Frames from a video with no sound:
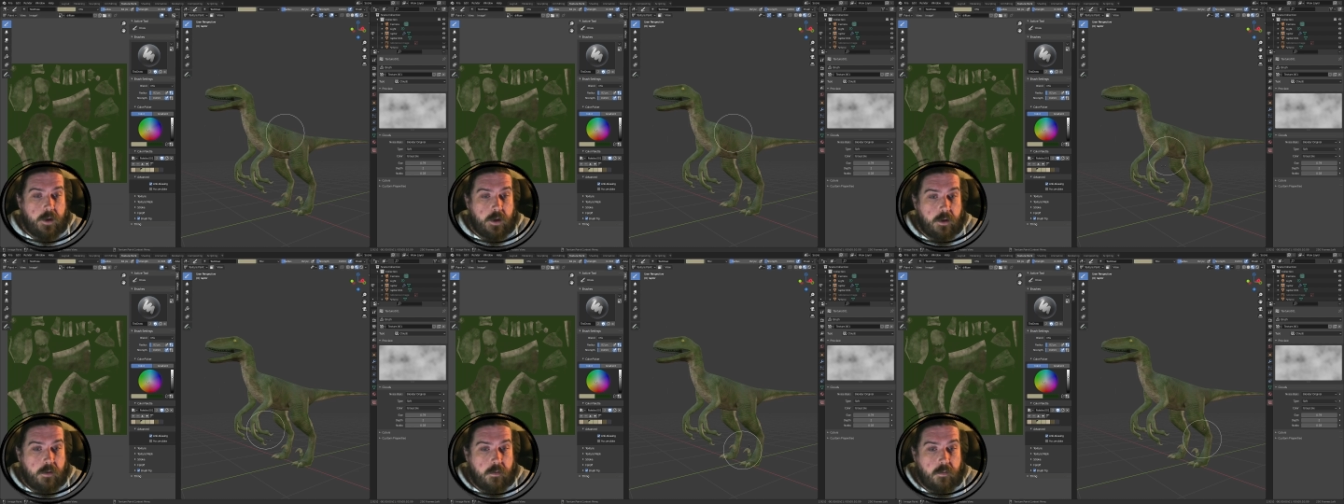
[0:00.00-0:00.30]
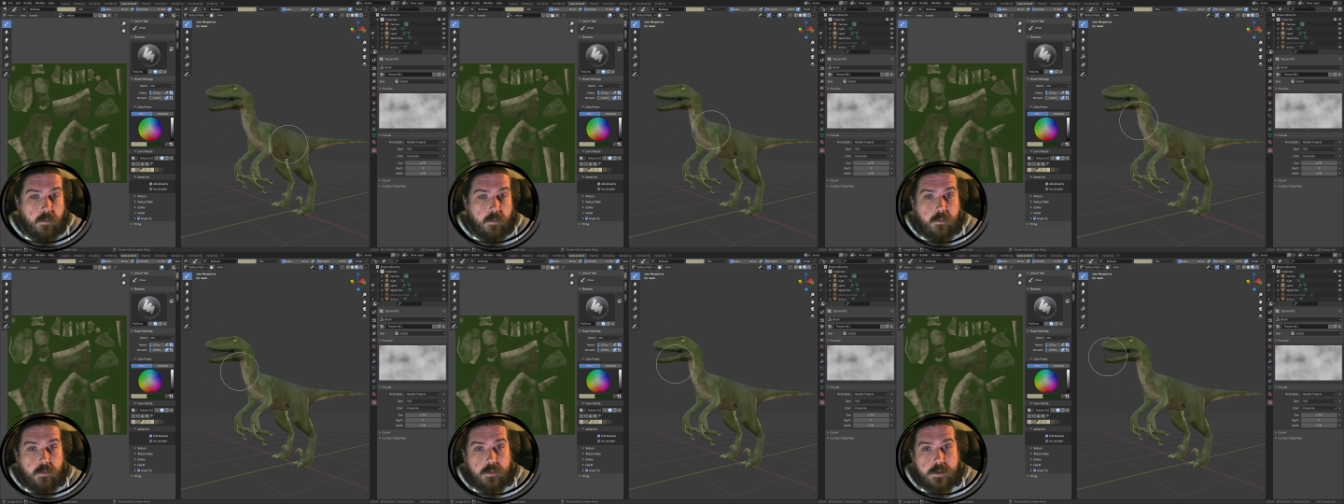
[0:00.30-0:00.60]

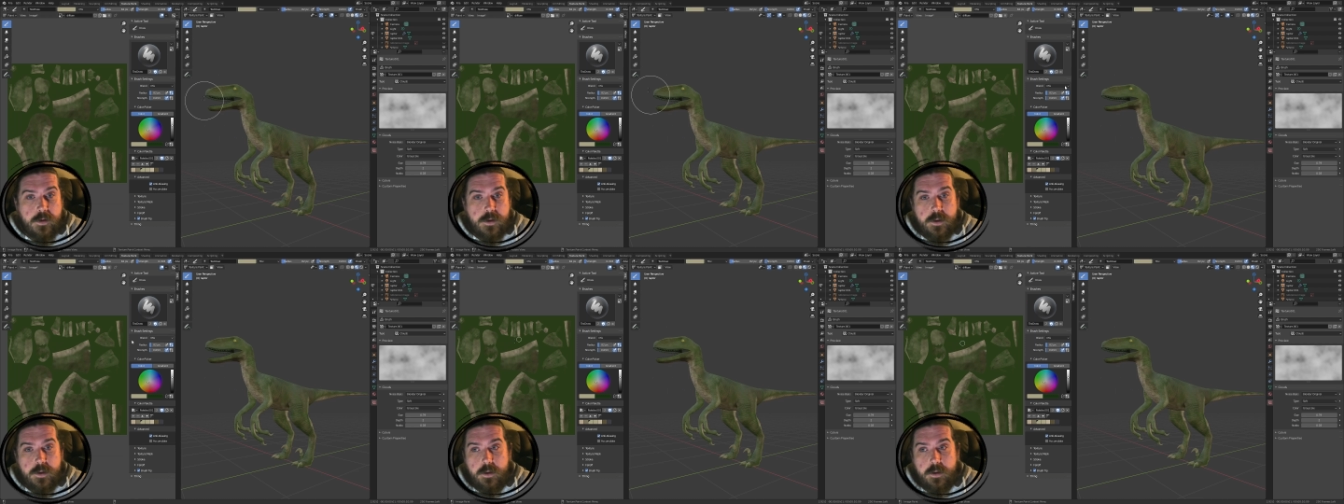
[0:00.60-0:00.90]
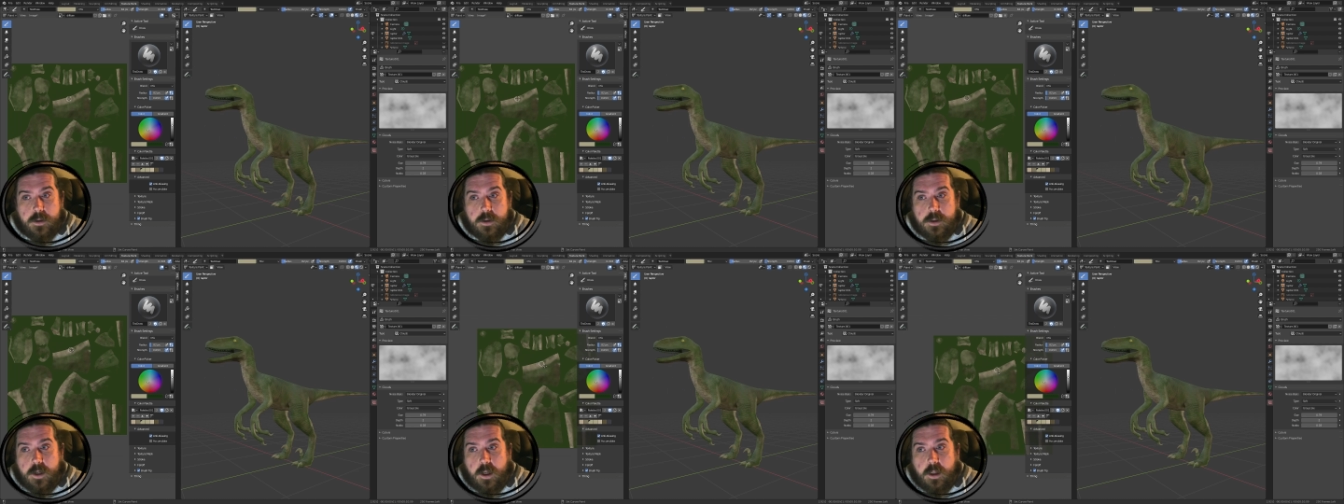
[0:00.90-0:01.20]
claws and the
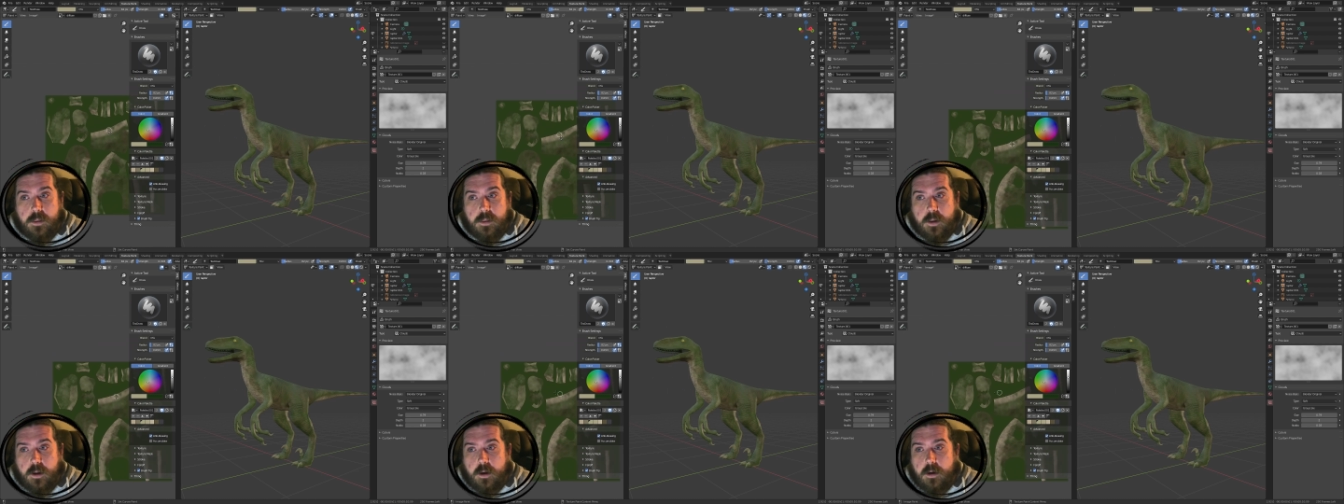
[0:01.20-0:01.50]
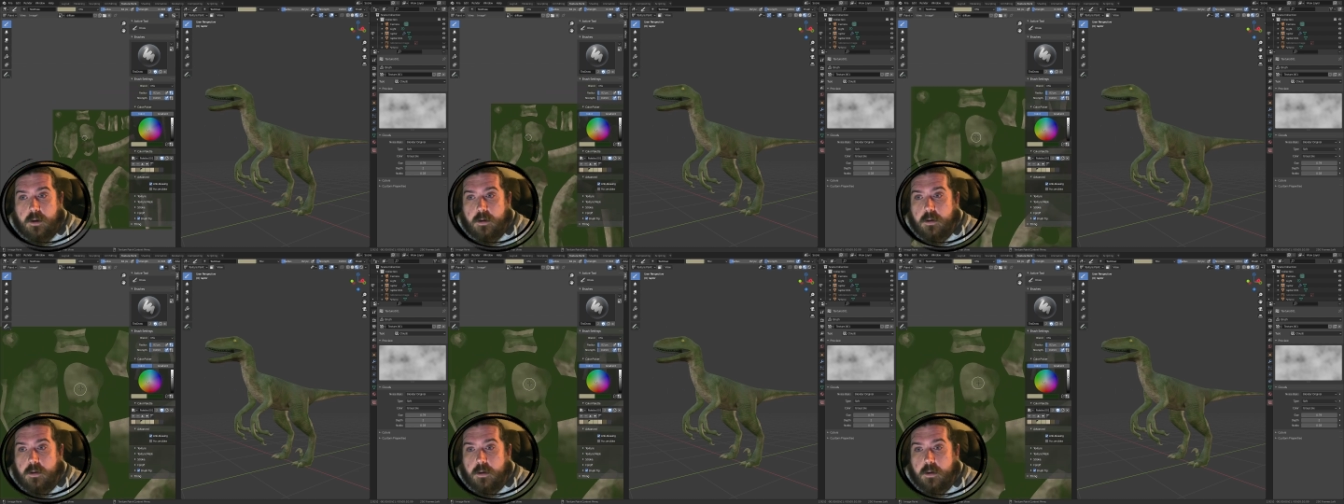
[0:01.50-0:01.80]
teeth are
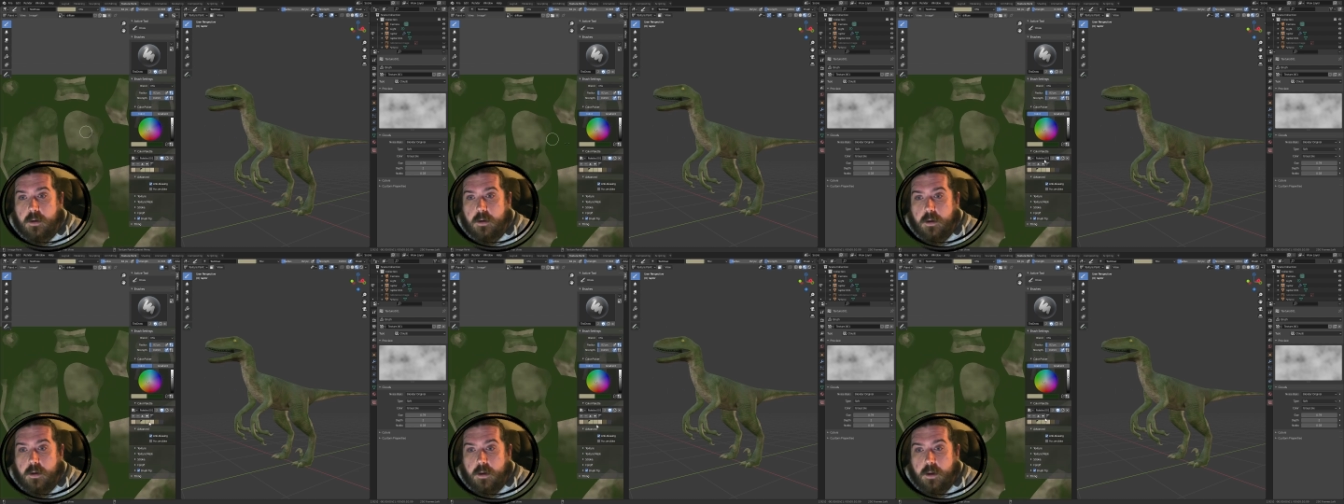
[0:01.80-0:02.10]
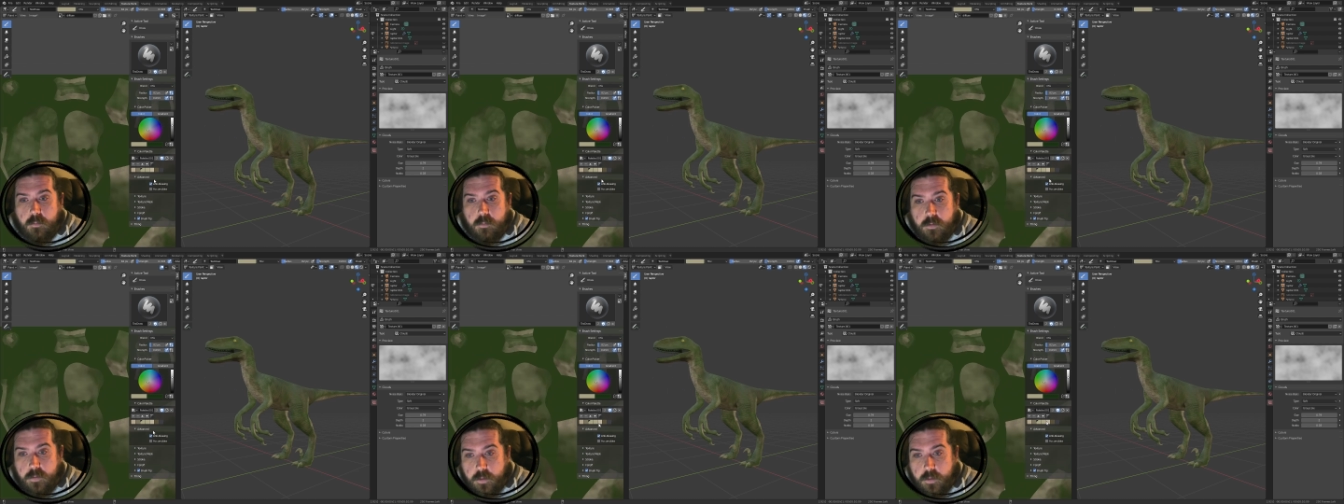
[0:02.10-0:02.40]

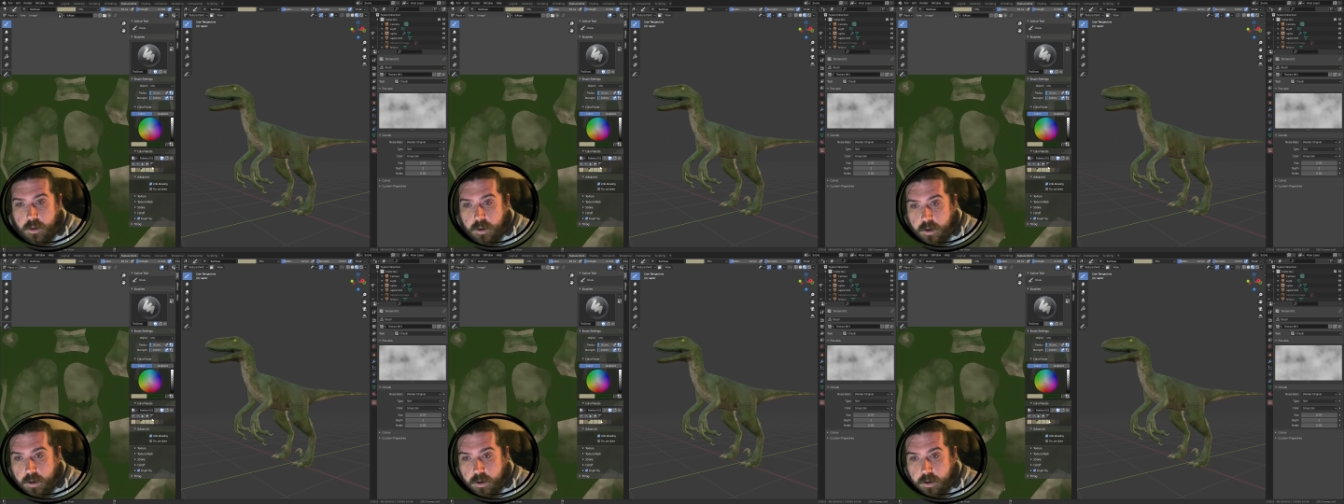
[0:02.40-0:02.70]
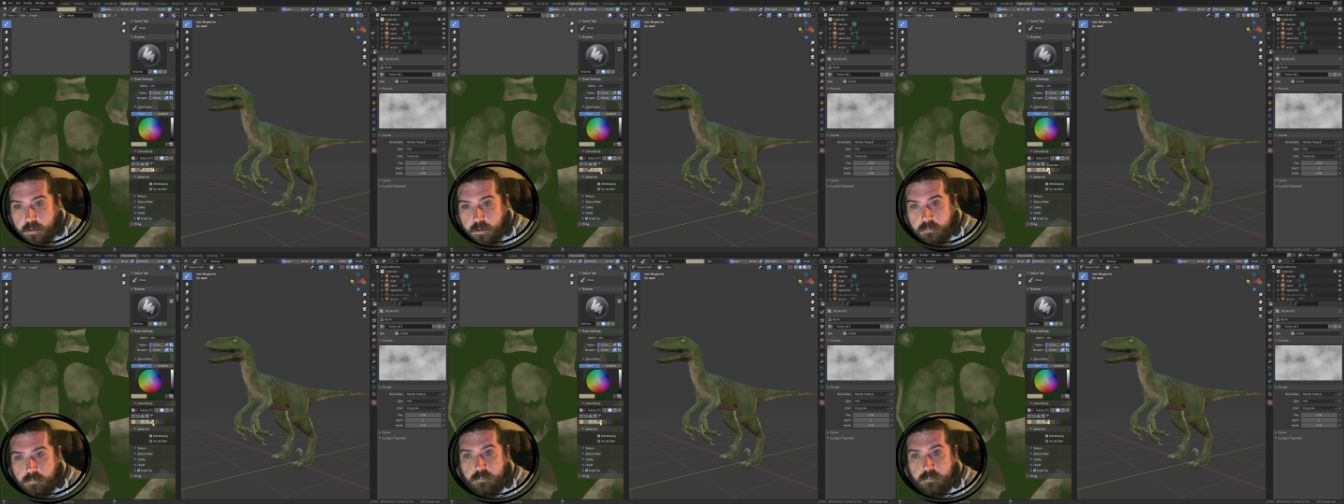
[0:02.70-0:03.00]
with
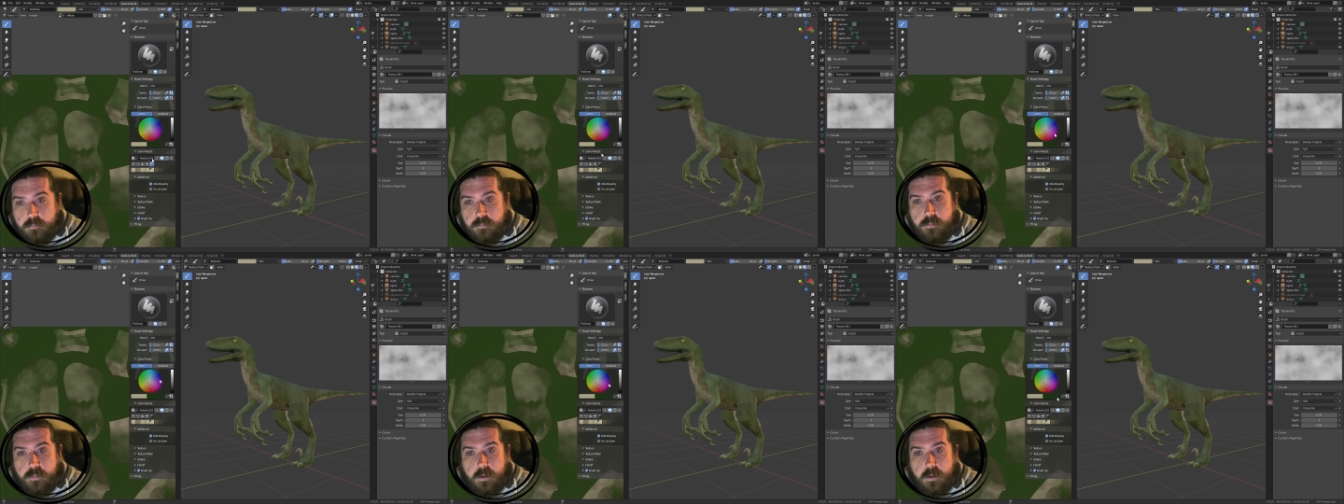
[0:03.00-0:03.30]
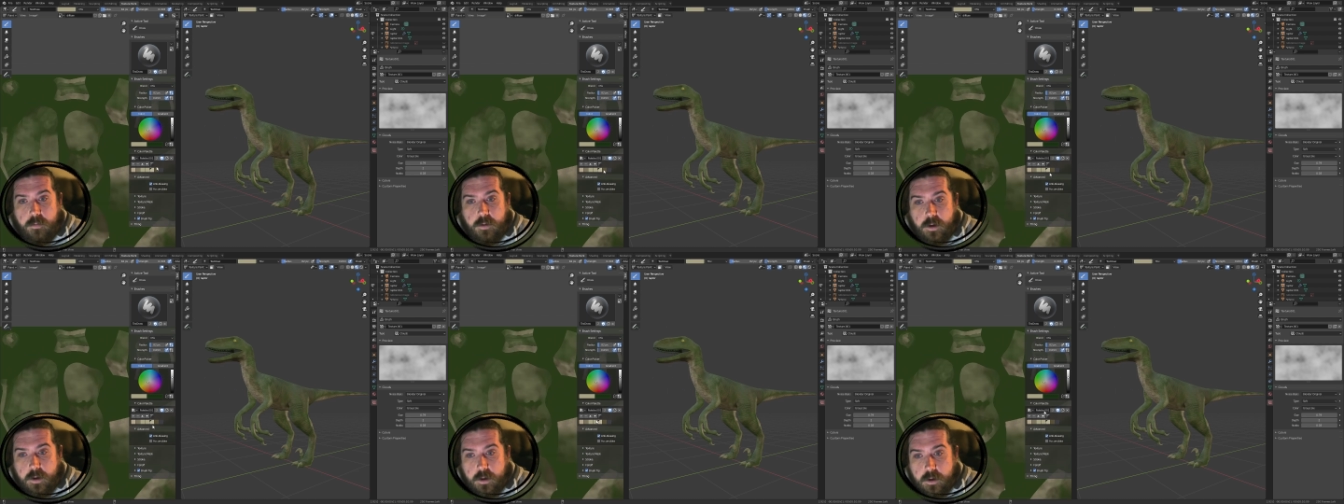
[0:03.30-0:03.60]

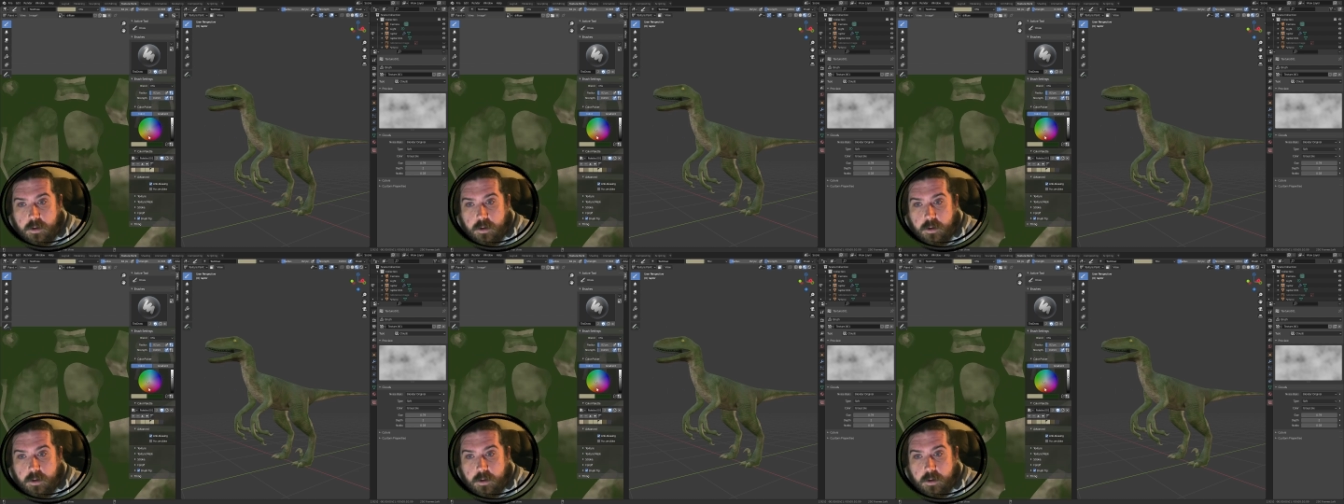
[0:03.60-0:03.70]
probably